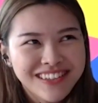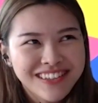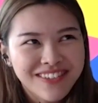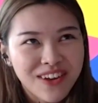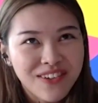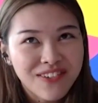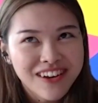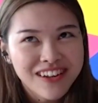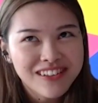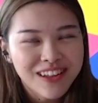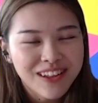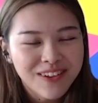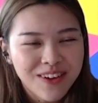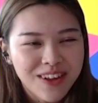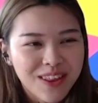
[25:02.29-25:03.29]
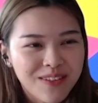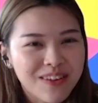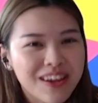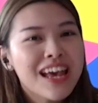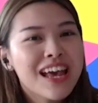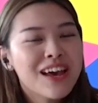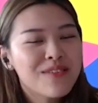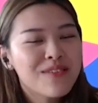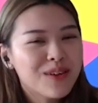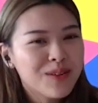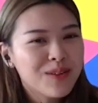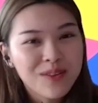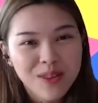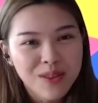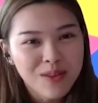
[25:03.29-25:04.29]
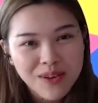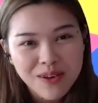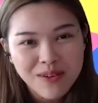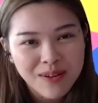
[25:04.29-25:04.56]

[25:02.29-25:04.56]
My friends are 23. We are 23